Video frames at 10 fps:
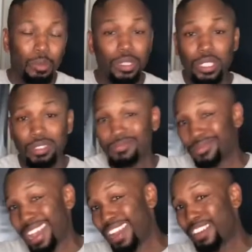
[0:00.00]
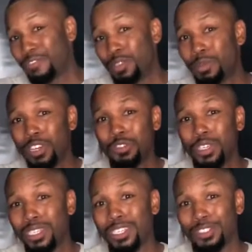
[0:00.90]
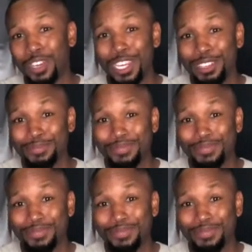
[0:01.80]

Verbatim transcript: We just add a few more ingredients, right?